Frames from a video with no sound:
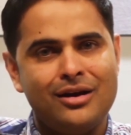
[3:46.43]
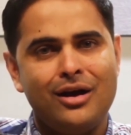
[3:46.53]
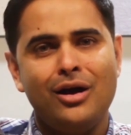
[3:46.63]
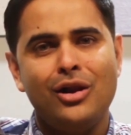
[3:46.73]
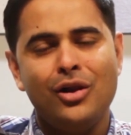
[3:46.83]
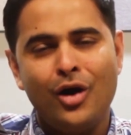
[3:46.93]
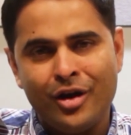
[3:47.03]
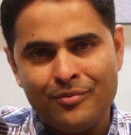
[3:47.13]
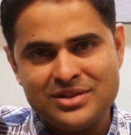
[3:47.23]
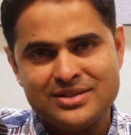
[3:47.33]
there are a
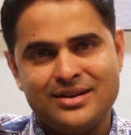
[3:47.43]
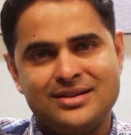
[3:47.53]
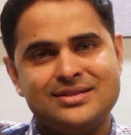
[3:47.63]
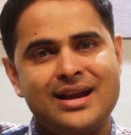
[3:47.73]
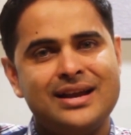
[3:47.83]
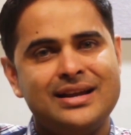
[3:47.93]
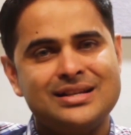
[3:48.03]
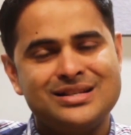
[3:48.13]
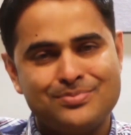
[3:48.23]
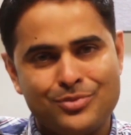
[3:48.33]
lot of
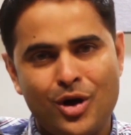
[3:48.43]
misunderstandings,